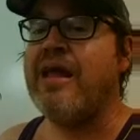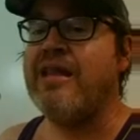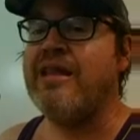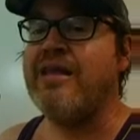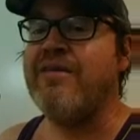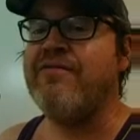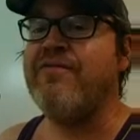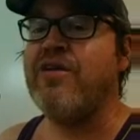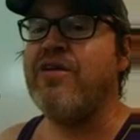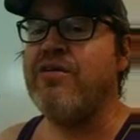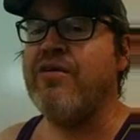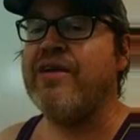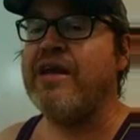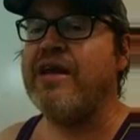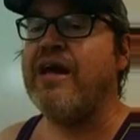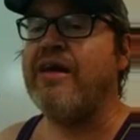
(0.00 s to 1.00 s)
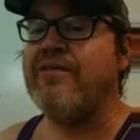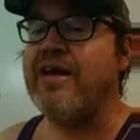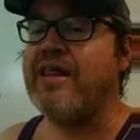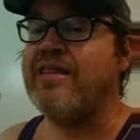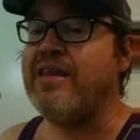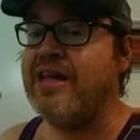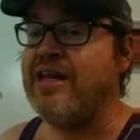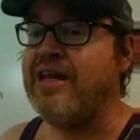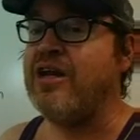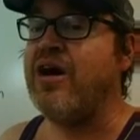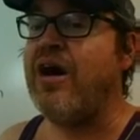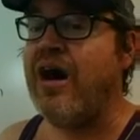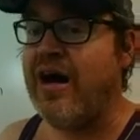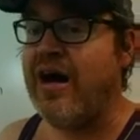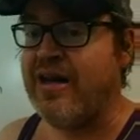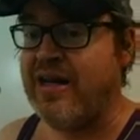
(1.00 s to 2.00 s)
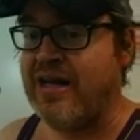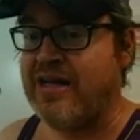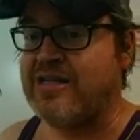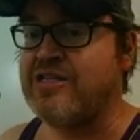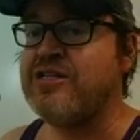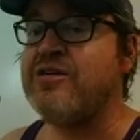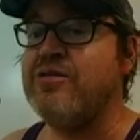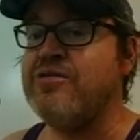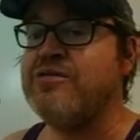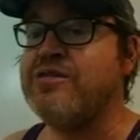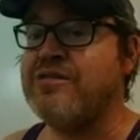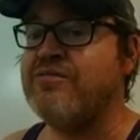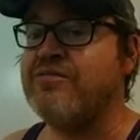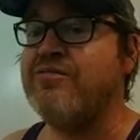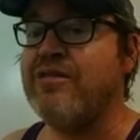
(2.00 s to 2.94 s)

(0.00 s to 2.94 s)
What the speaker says: in the view of an Athenian audience who's